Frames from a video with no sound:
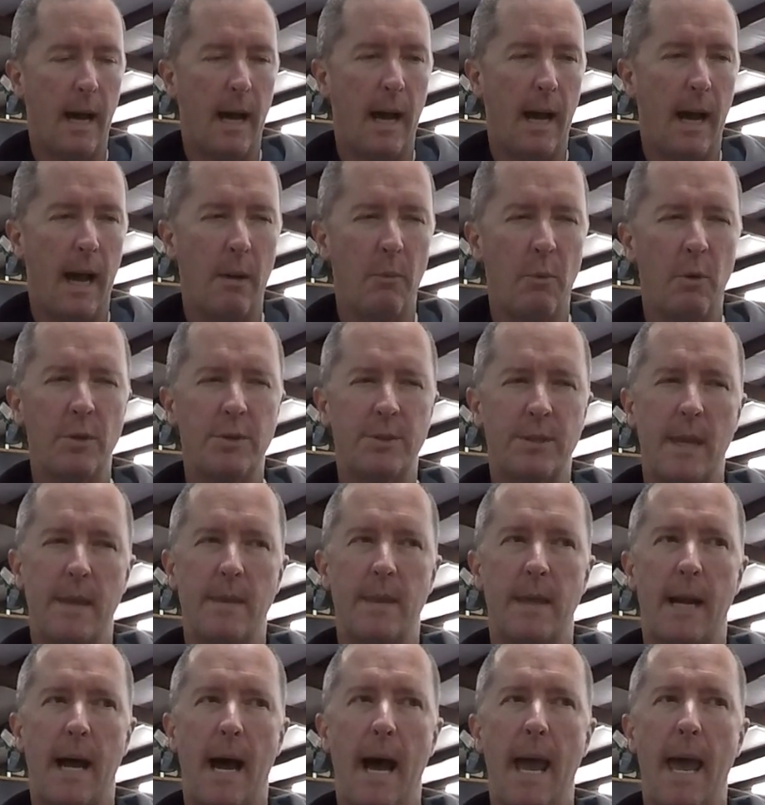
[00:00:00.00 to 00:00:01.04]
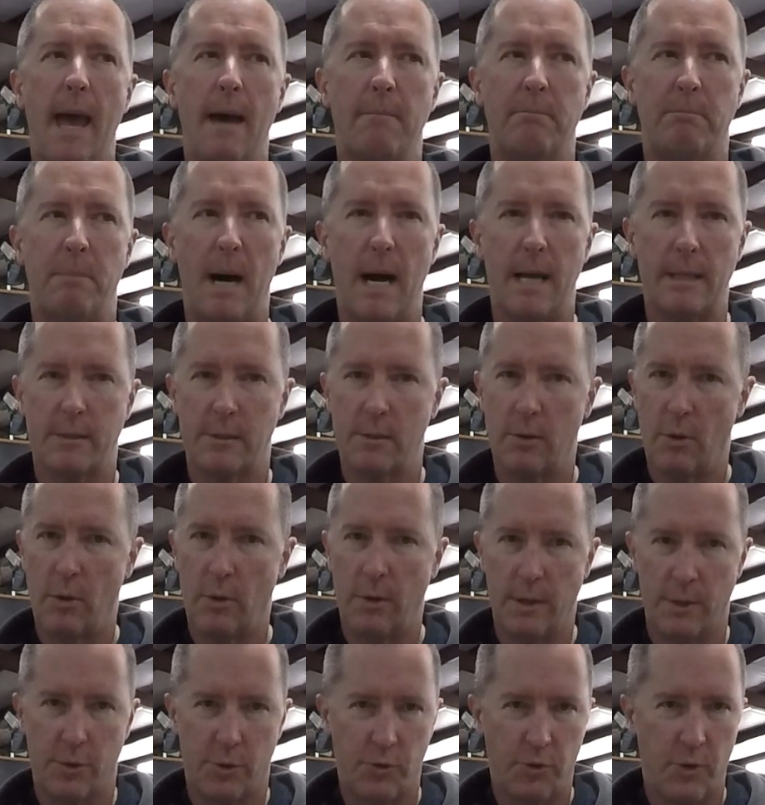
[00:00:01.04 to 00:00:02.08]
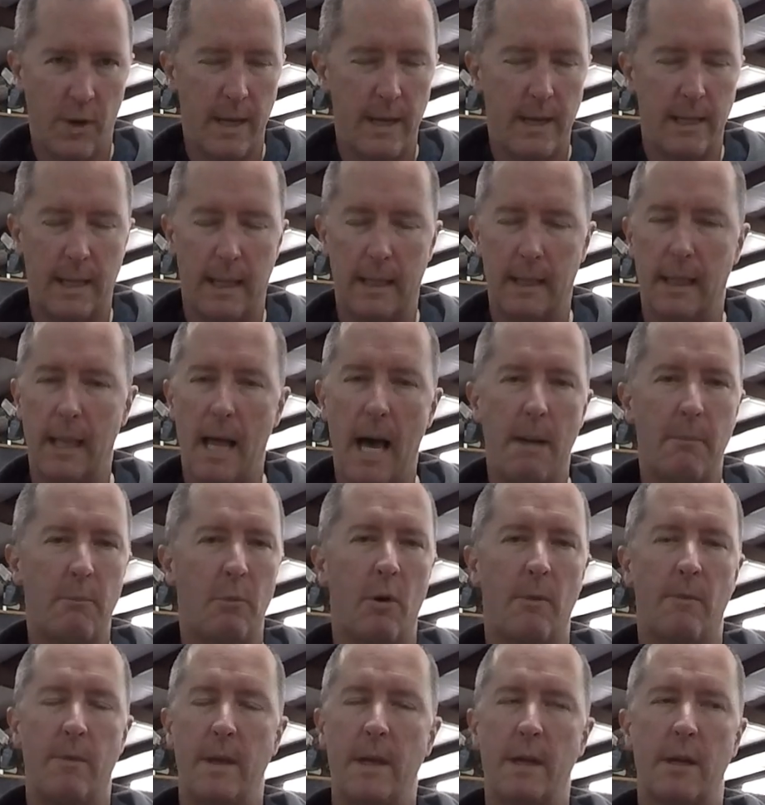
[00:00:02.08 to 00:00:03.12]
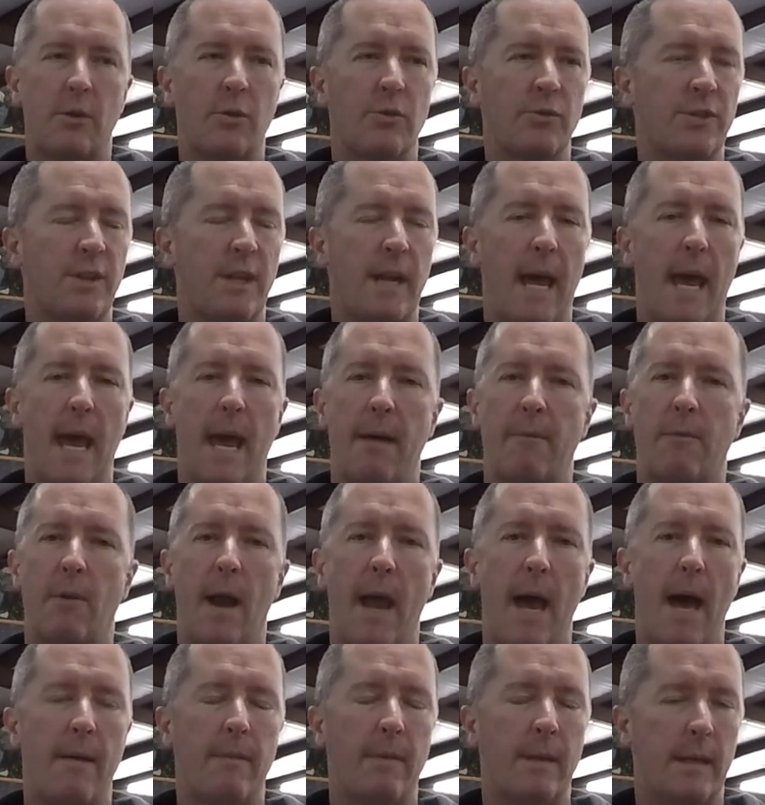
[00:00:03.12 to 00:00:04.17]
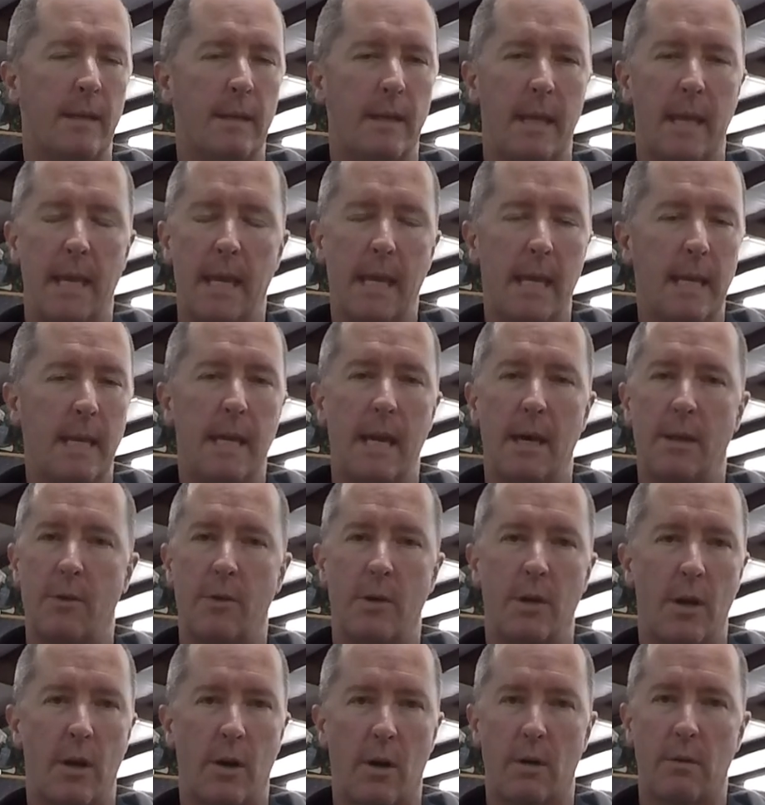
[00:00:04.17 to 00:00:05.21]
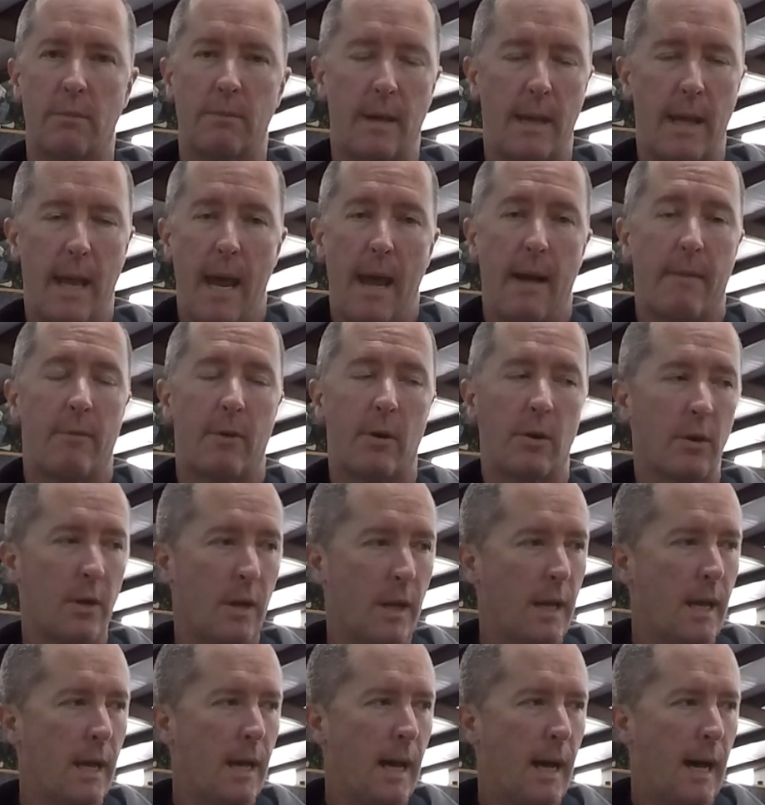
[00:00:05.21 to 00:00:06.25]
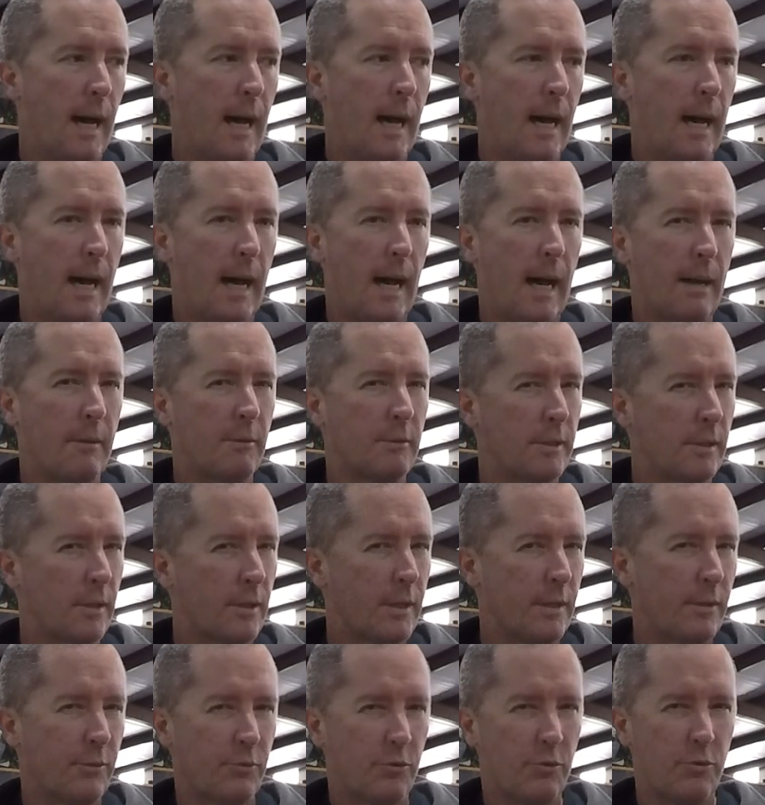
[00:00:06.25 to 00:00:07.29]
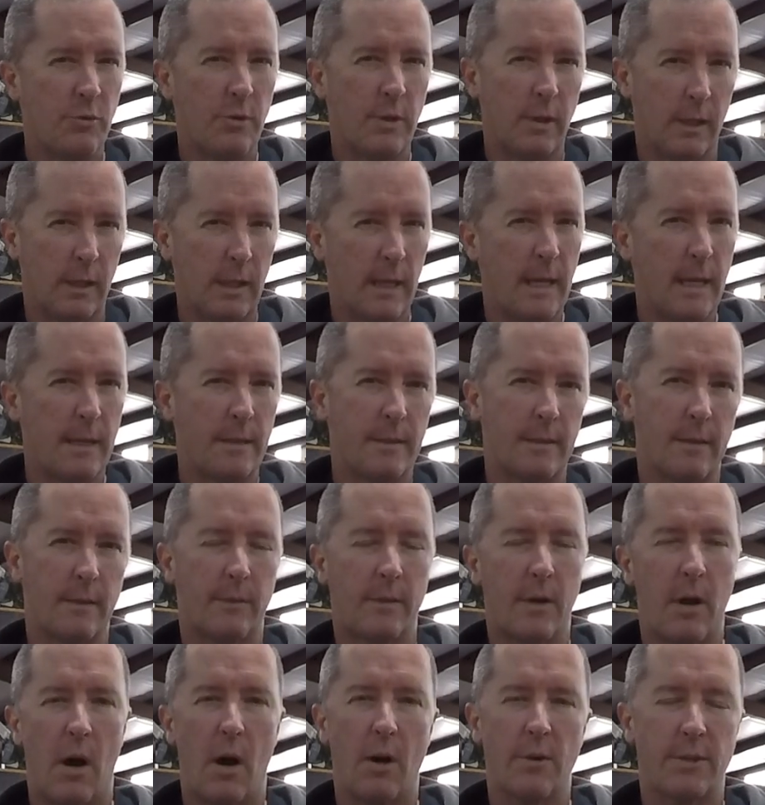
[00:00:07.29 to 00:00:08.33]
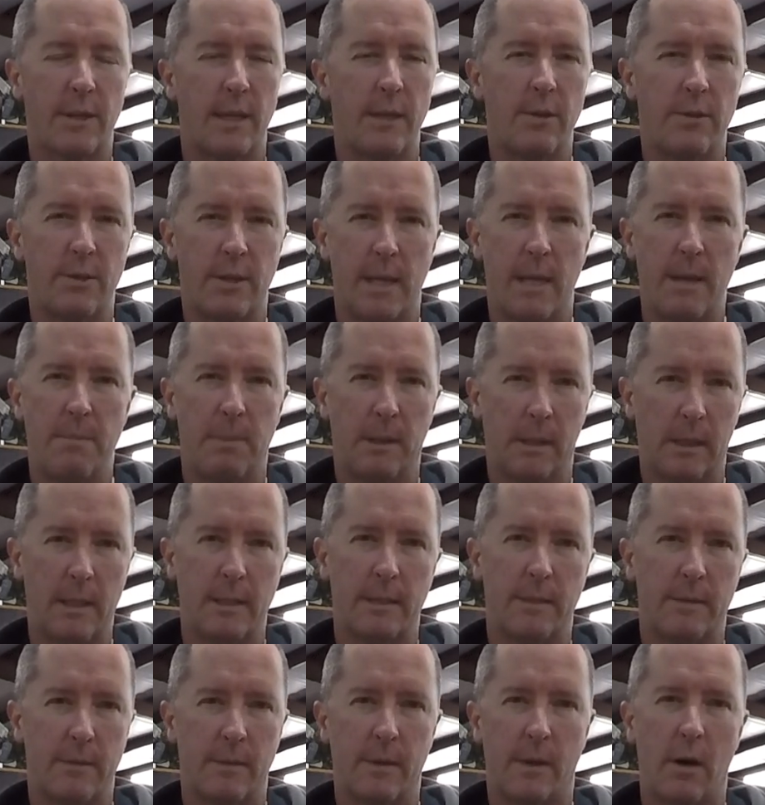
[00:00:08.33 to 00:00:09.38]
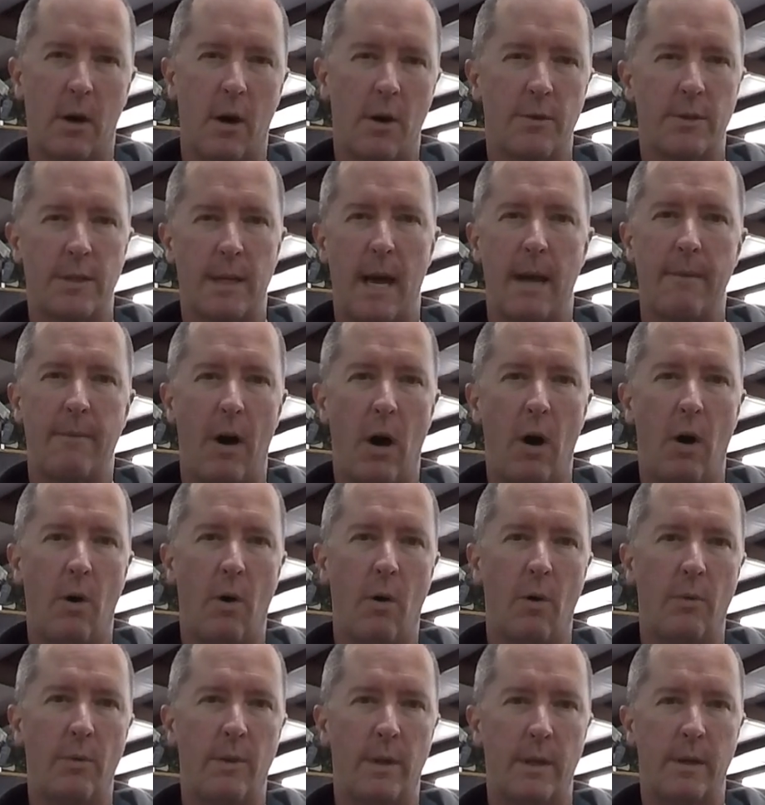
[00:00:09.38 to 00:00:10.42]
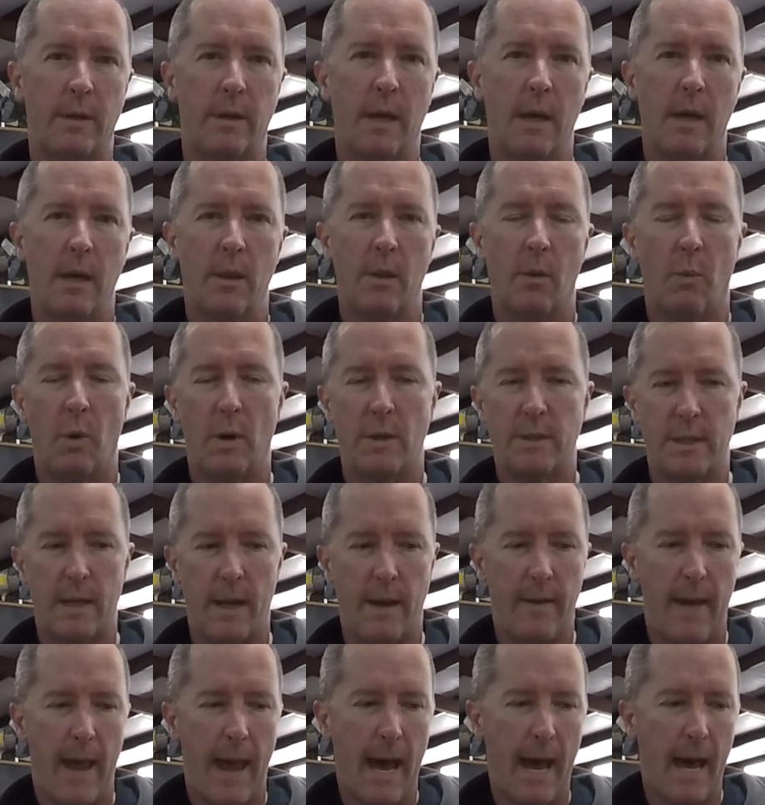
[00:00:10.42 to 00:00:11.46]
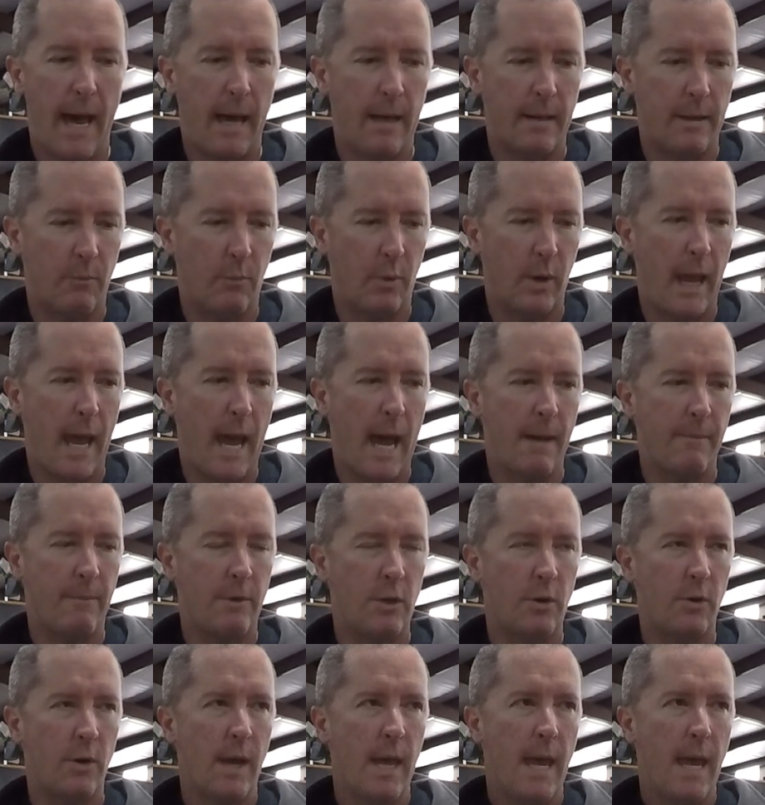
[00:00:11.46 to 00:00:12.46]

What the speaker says: I will say that I have bought, sold, and traded a lot more vehicles than I ever have in any other year ever. I was looking through the list of cars. I usually keep a list of the cars that I've owned and the ones that I've had and what have you,